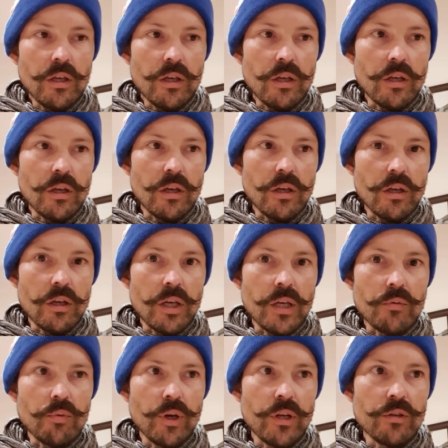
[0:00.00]

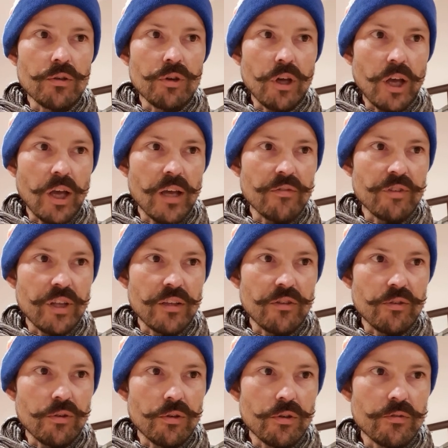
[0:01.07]
And when you have that
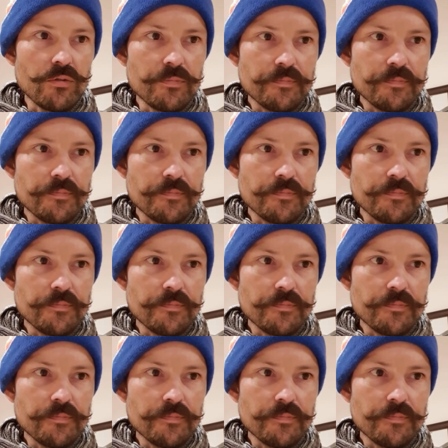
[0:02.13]
sort of